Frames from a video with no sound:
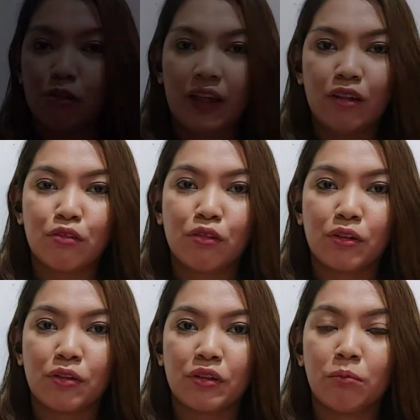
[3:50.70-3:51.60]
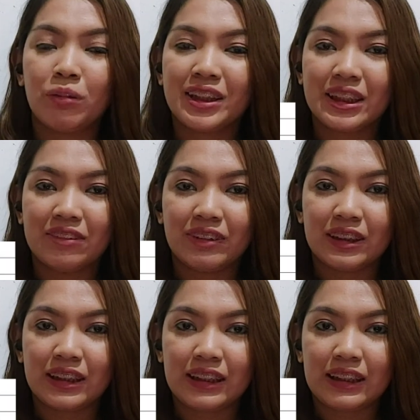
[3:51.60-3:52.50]
Okay, for your number
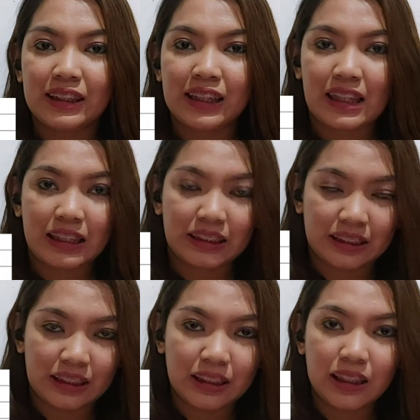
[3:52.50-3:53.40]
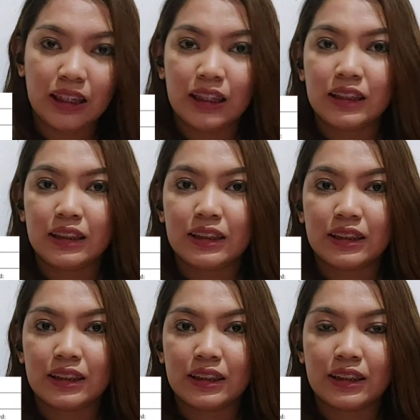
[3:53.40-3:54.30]
17 and 18,
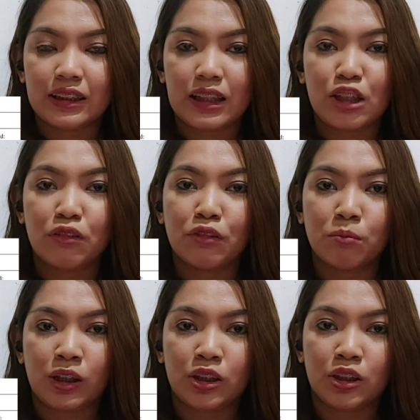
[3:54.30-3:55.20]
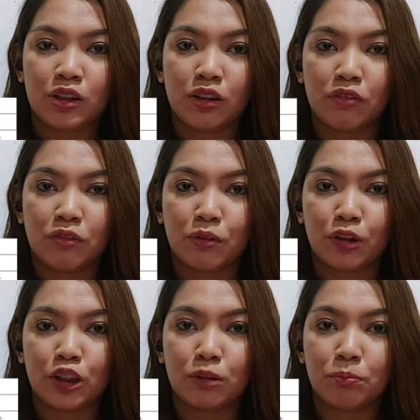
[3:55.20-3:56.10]
this is the information of
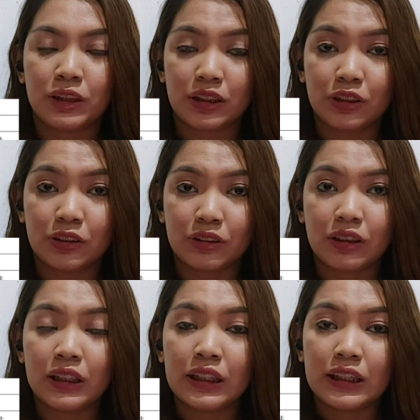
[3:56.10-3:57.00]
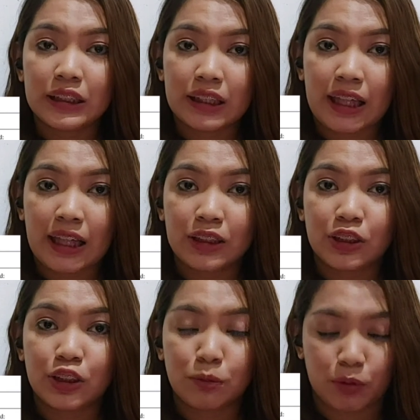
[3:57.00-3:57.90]
your petitioner
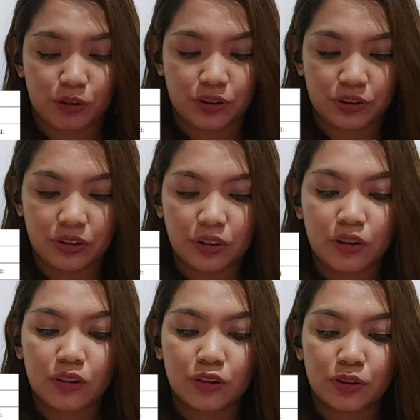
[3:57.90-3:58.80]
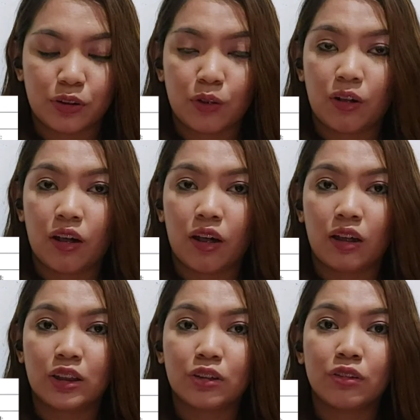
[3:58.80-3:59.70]
slash sponsor. So it's